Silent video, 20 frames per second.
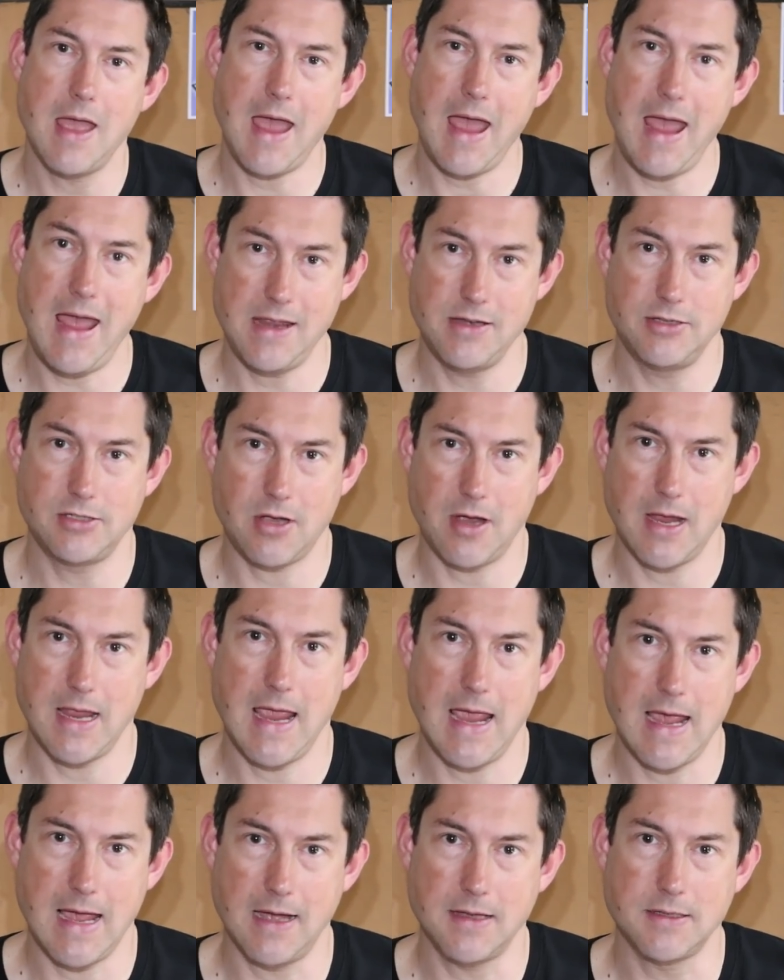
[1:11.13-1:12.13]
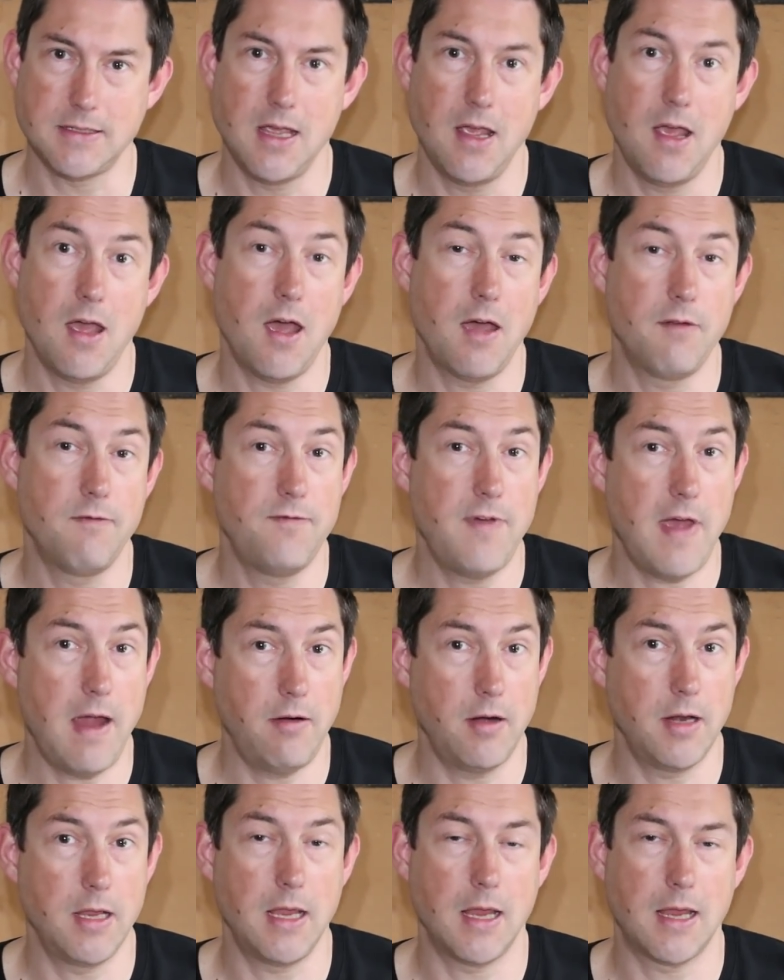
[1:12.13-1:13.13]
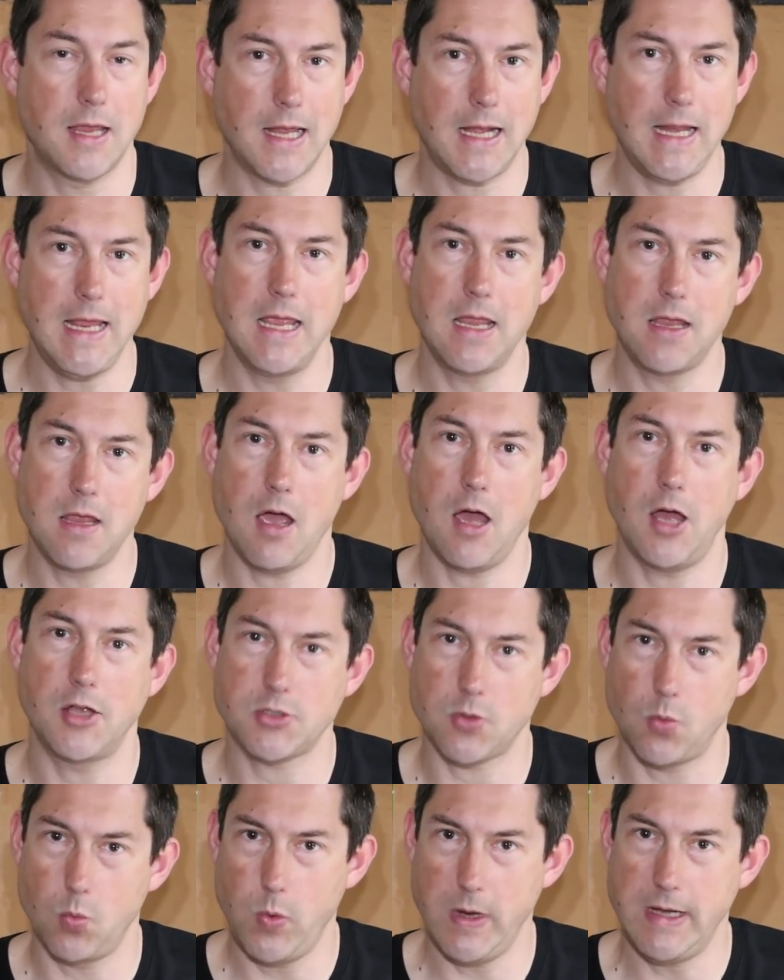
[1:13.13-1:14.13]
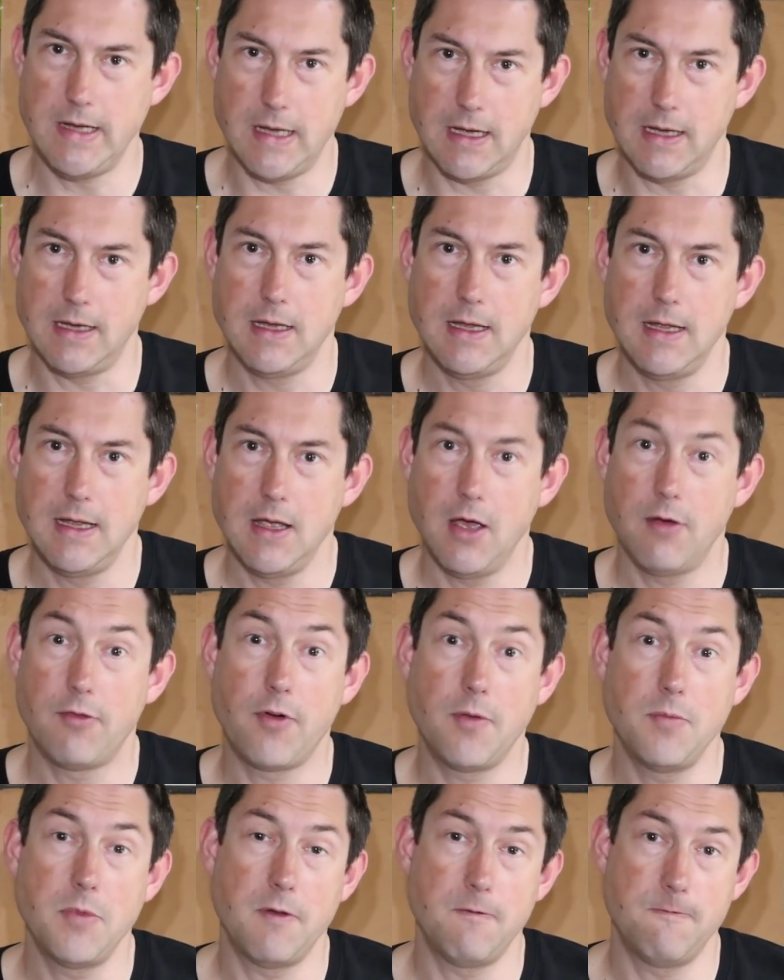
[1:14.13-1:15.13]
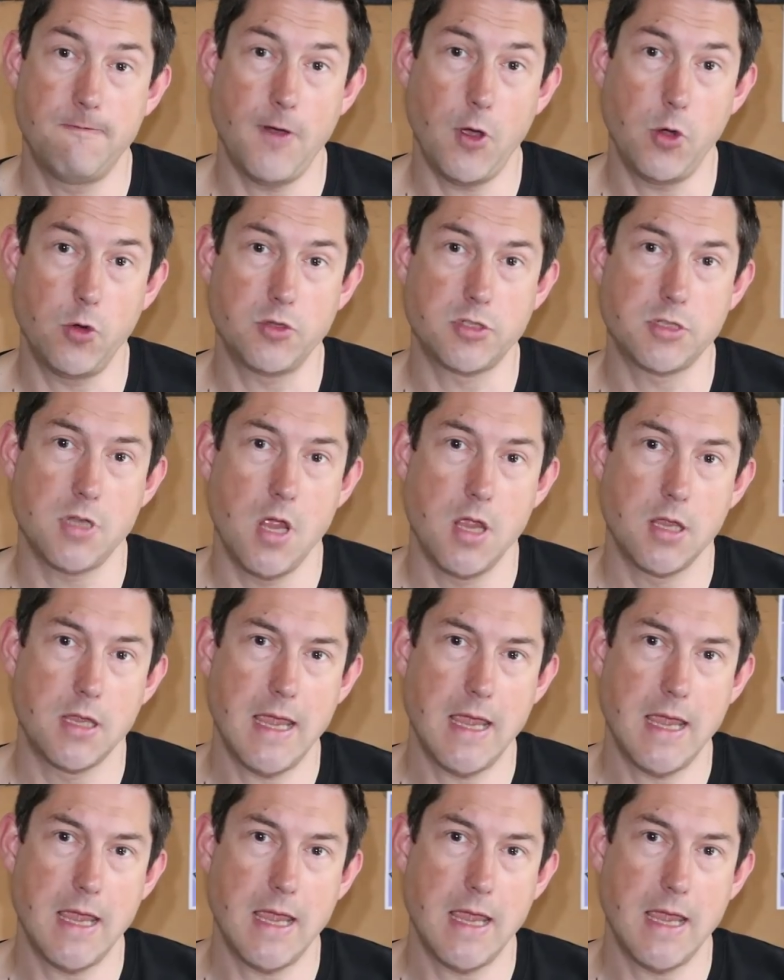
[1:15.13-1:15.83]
and I had a very clear-cut winner from the votes,